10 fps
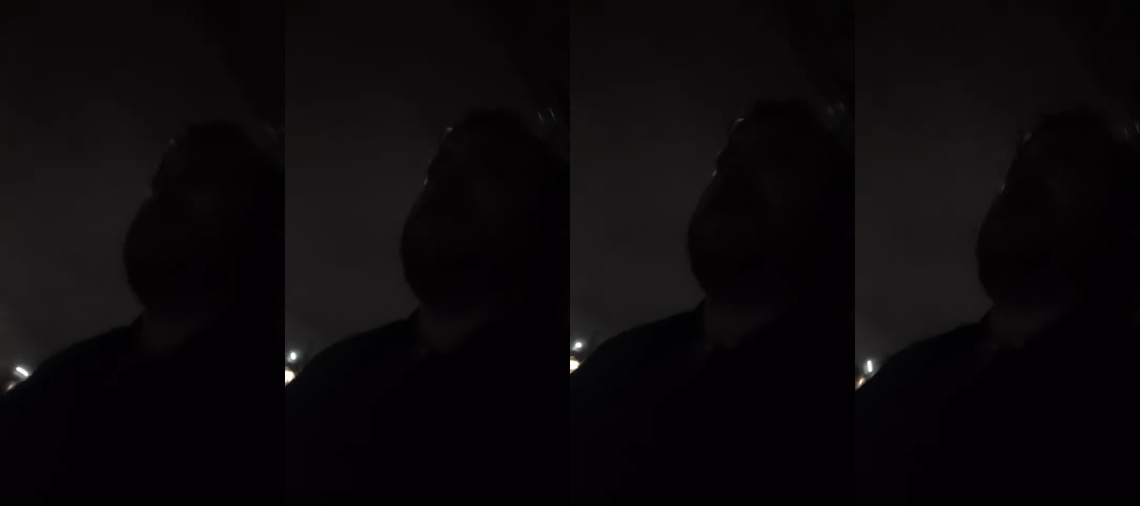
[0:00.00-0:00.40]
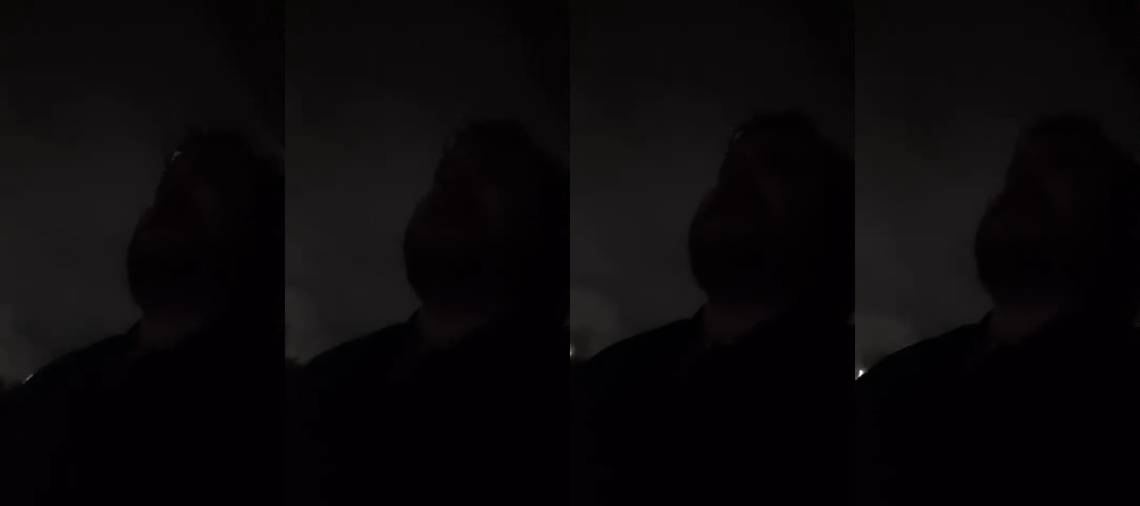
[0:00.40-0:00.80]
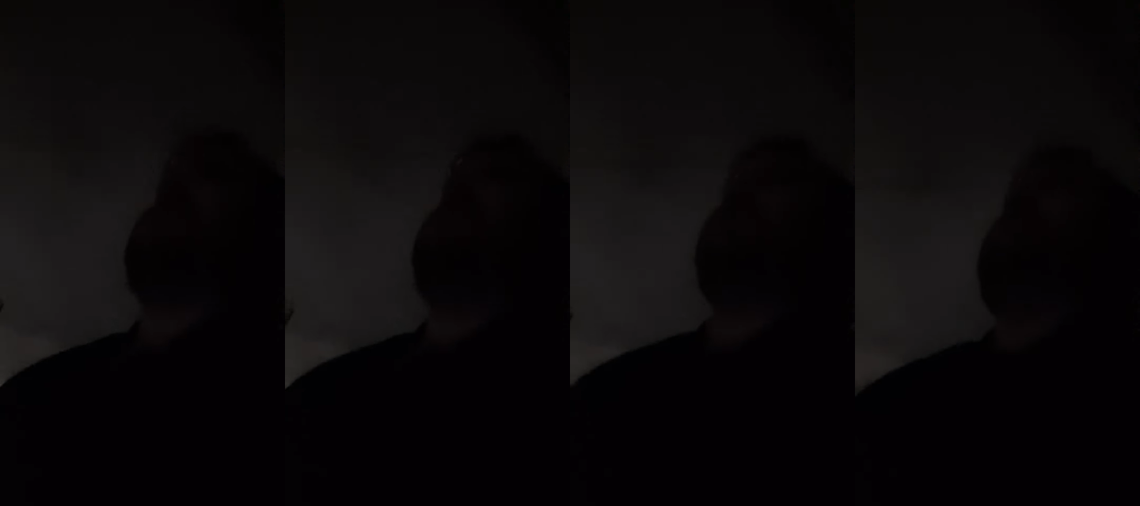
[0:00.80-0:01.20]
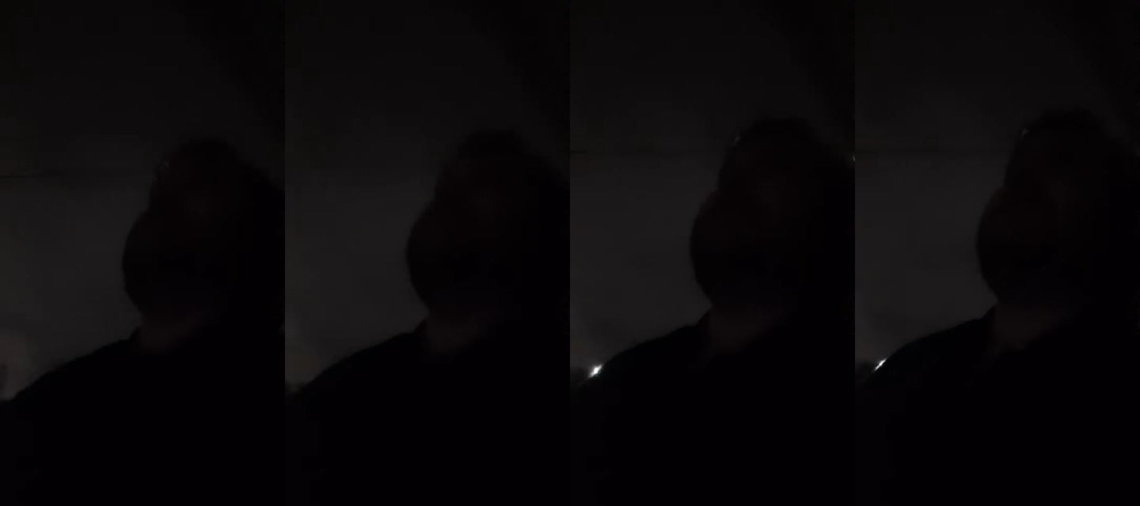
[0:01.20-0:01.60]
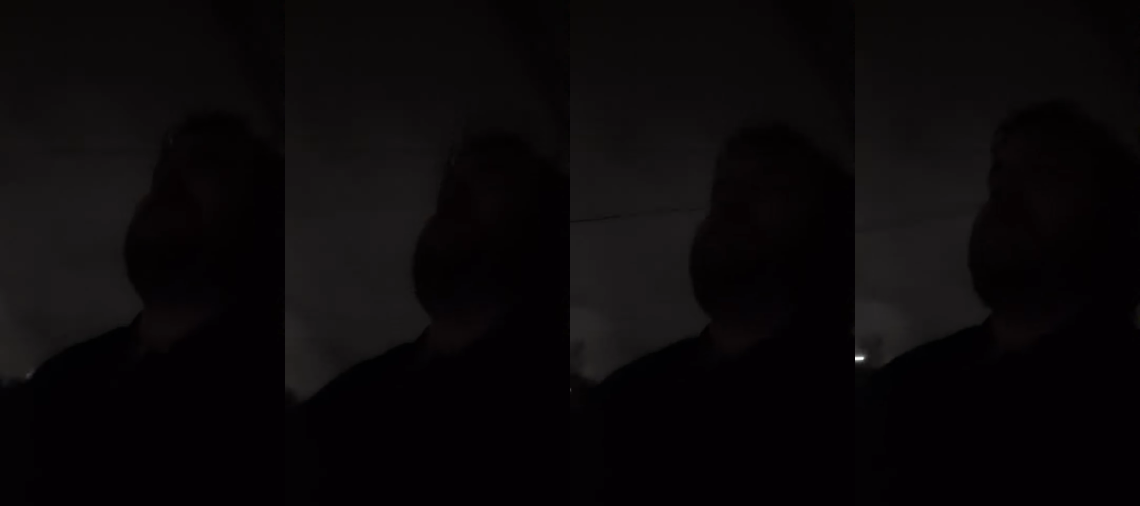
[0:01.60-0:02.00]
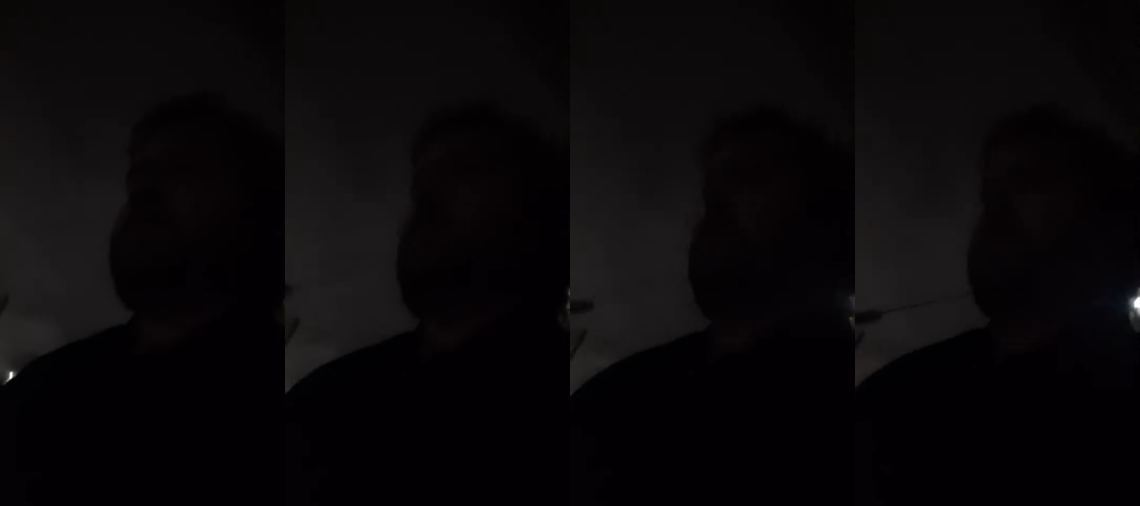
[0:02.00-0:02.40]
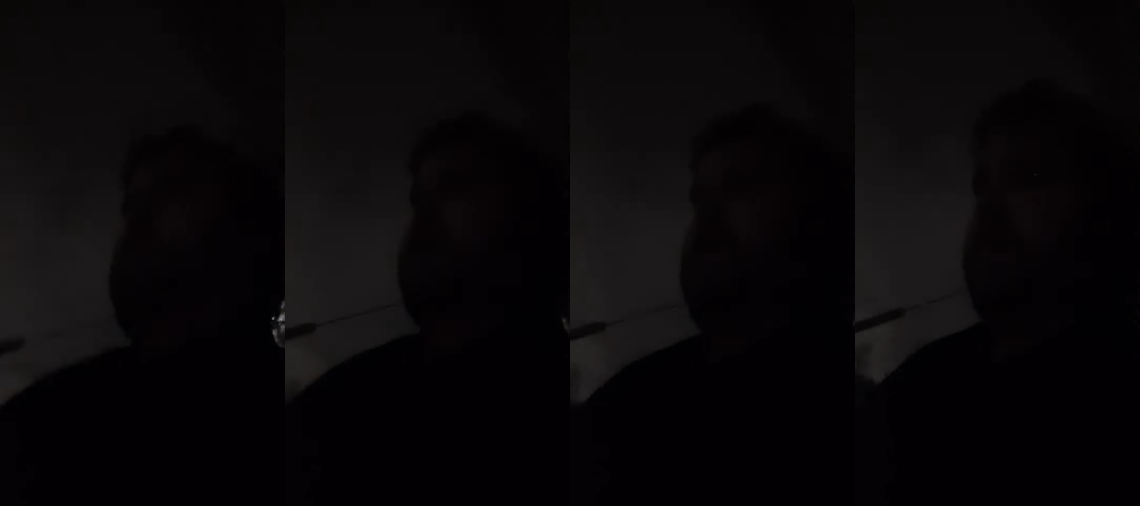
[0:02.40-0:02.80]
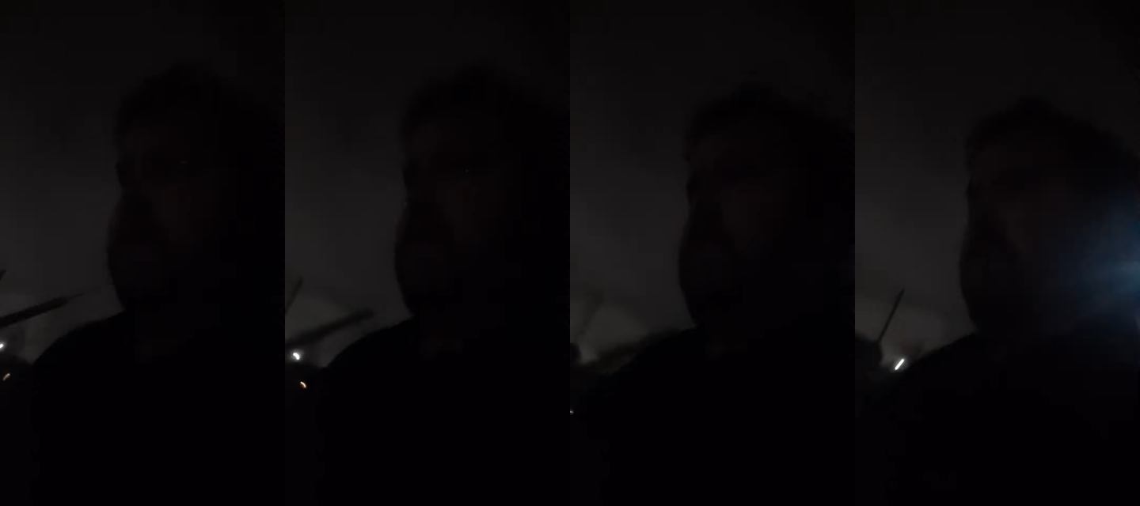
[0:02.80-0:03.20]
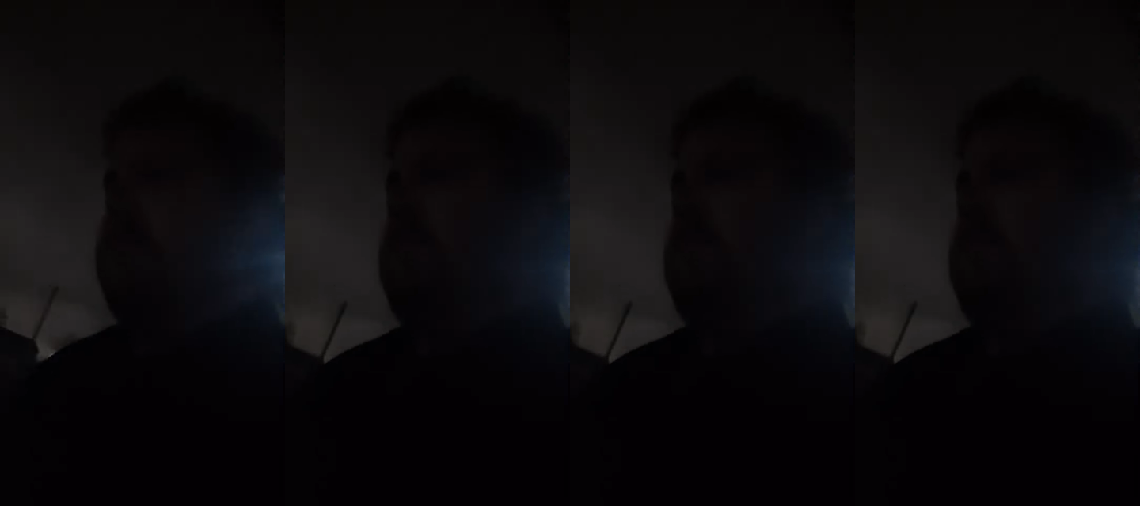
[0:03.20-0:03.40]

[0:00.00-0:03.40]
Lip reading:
(no speaker visible)